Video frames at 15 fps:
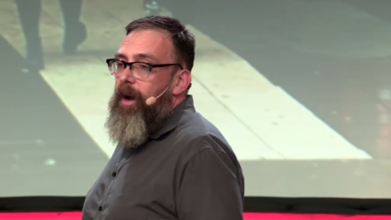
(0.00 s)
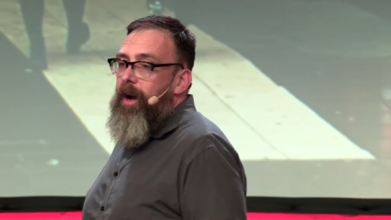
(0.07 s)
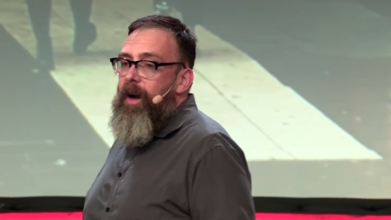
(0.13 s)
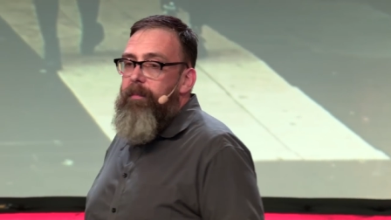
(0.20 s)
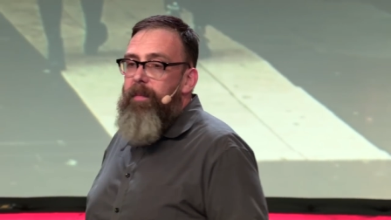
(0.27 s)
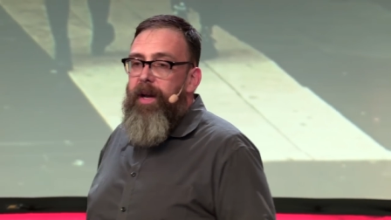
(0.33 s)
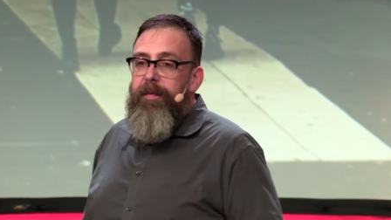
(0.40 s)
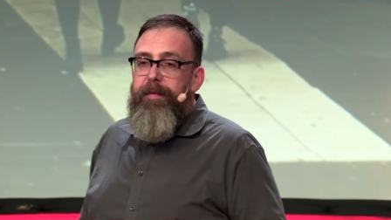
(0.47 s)

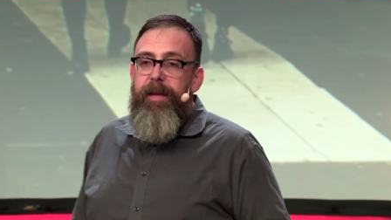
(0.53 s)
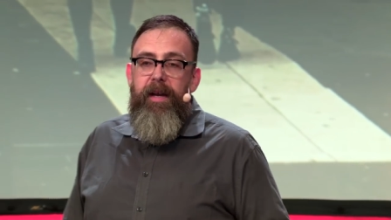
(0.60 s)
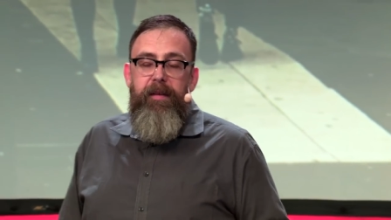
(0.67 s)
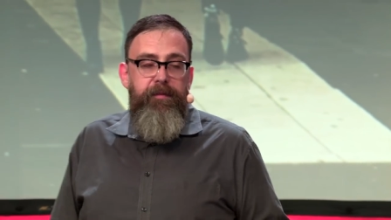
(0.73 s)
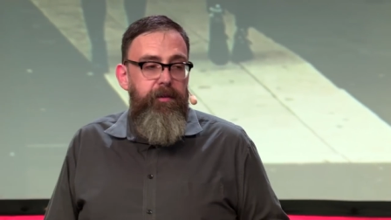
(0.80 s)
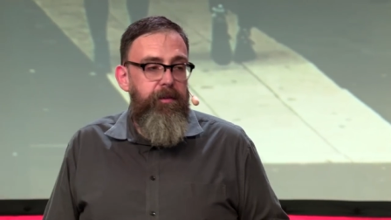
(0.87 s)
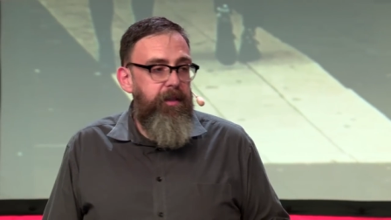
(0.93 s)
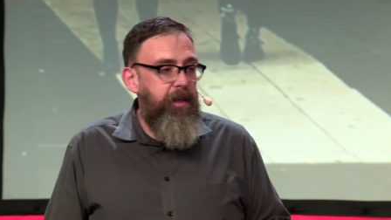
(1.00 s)
A month
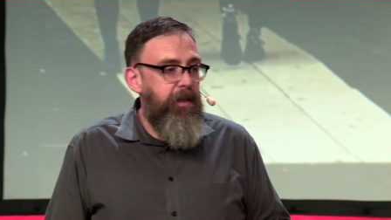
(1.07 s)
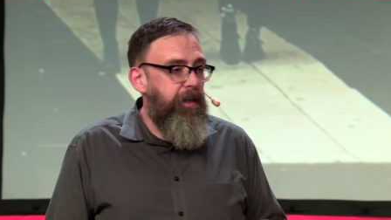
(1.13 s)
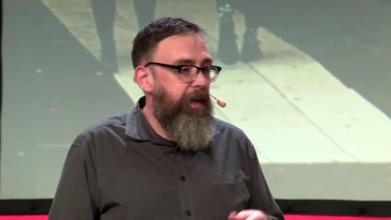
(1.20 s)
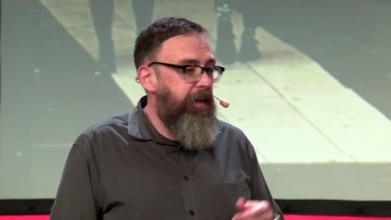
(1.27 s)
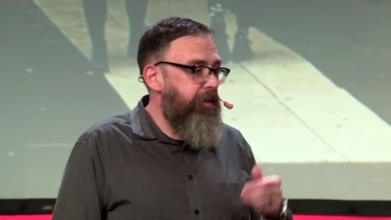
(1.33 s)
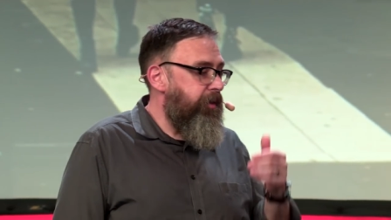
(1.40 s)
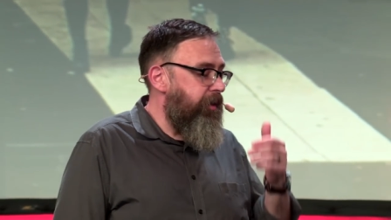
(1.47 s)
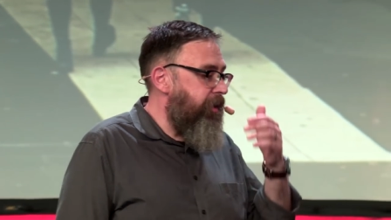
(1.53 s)
after the
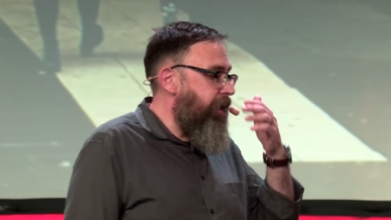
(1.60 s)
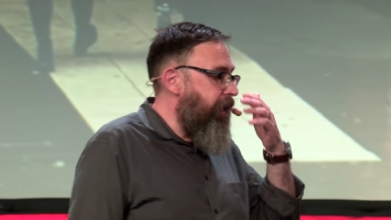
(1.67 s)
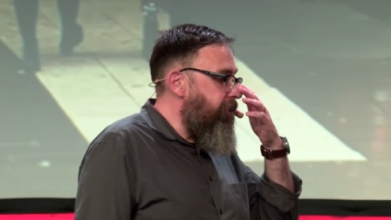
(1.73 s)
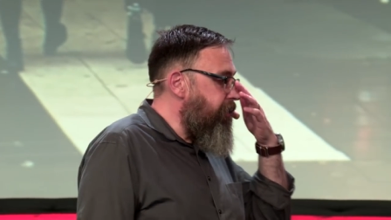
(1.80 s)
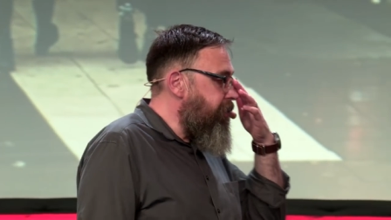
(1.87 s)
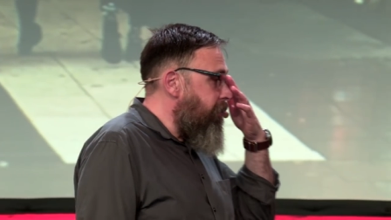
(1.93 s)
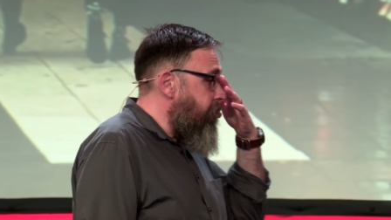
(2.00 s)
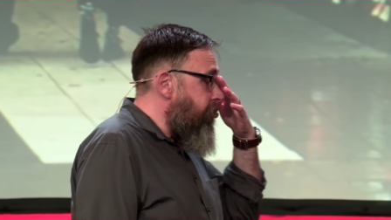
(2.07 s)
election, I
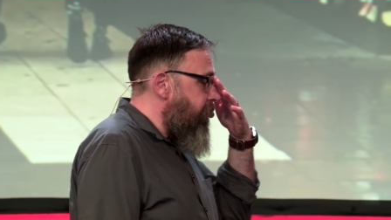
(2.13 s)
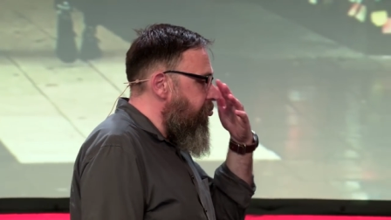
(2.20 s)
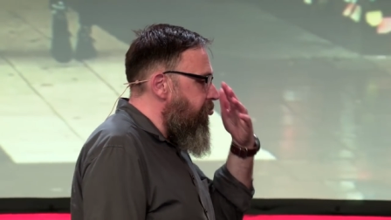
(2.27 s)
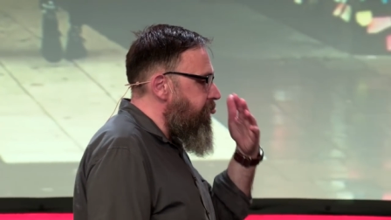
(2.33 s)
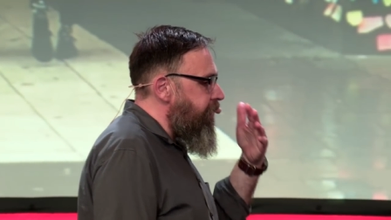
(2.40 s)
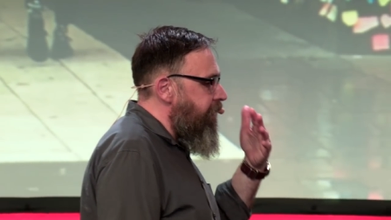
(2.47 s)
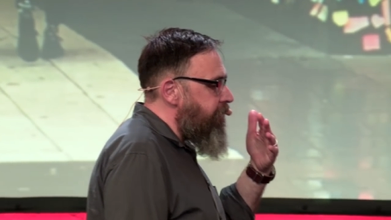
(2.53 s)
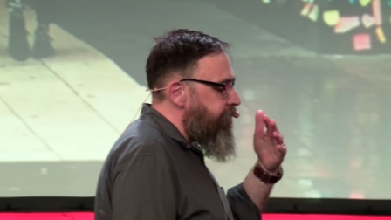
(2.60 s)
was in
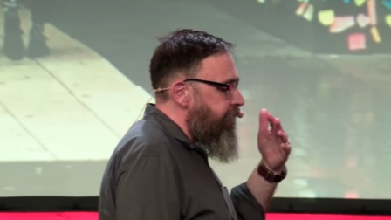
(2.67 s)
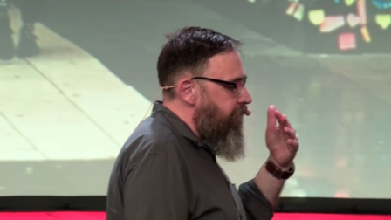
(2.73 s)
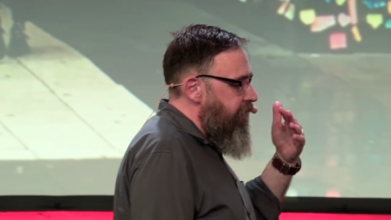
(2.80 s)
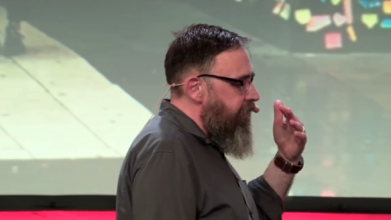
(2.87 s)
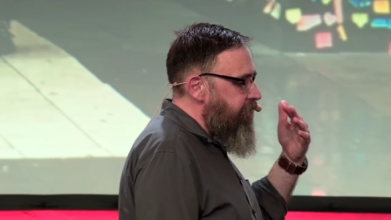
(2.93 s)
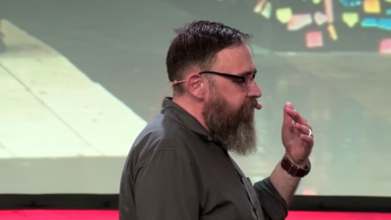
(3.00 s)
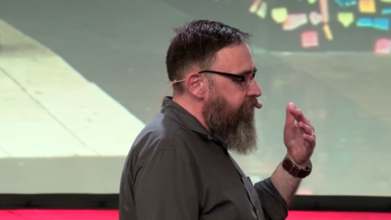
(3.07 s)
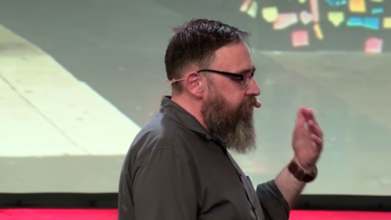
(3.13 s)
Philadelphia,
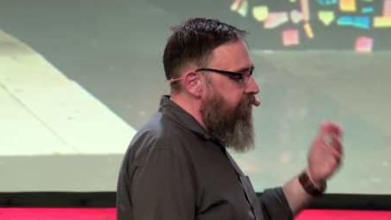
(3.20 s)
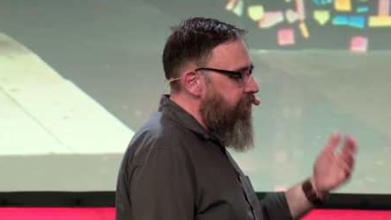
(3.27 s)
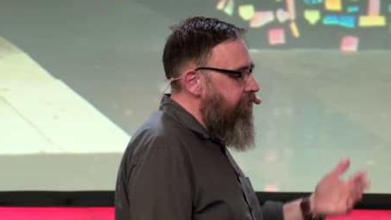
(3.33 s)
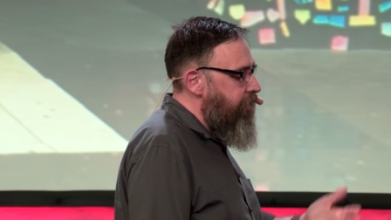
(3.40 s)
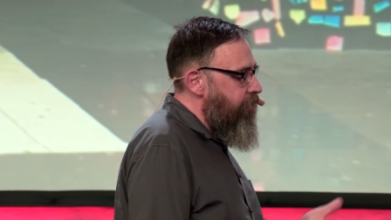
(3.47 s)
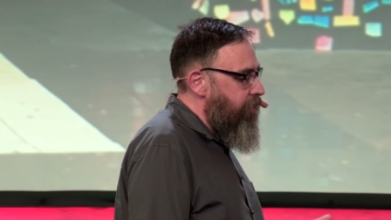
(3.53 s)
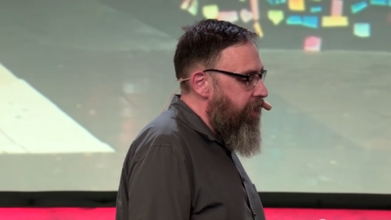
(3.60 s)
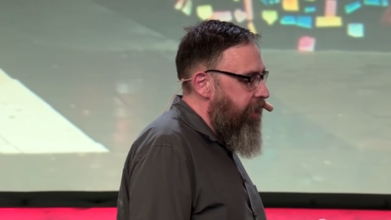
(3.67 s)
as the
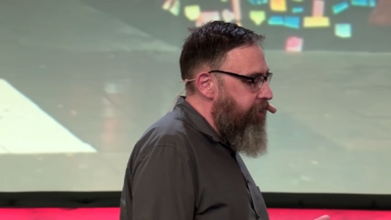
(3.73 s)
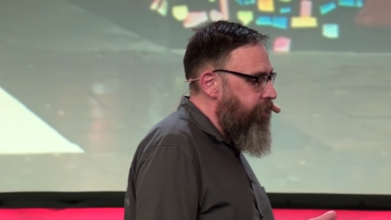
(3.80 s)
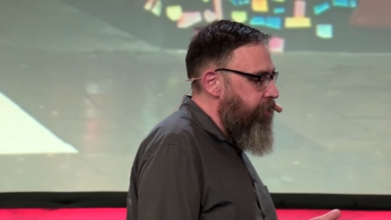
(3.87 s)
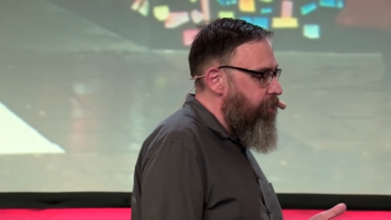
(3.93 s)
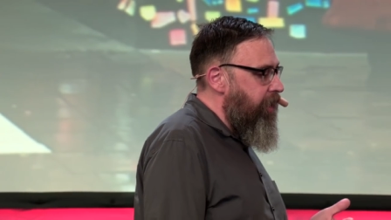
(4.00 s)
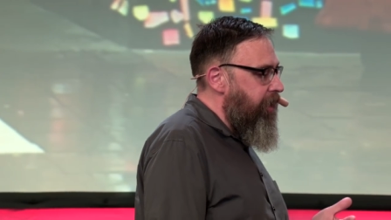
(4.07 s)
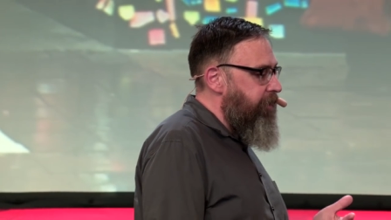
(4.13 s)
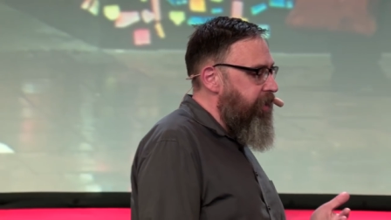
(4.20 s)
city where I
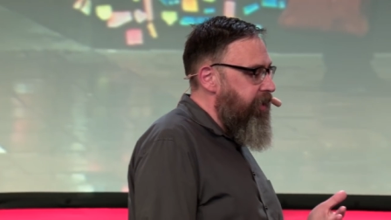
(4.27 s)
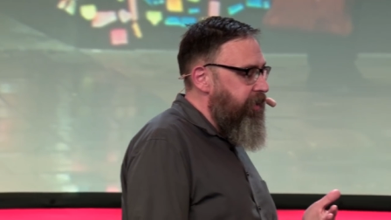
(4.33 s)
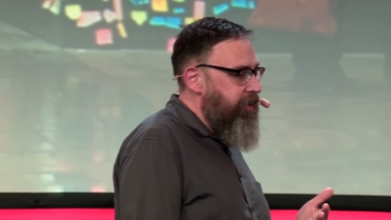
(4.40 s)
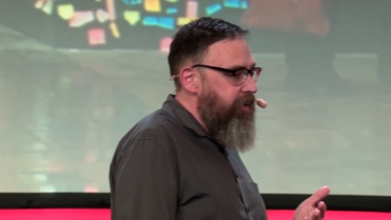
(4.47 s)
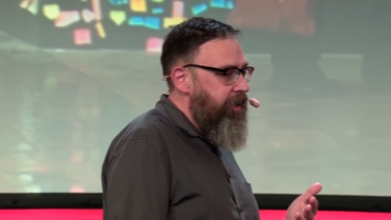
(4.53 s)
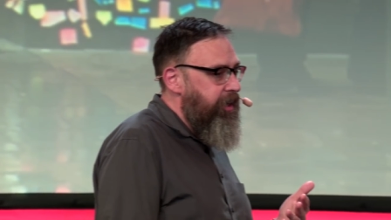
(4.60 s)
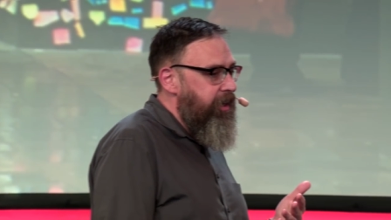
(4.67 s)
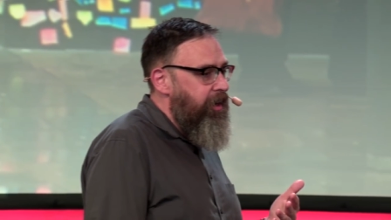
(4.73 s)
grew up, and a
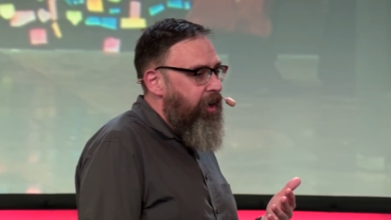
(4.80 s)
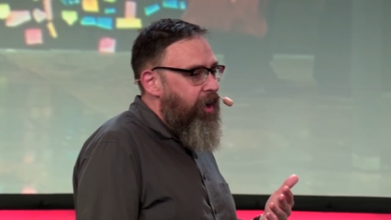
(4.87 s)
city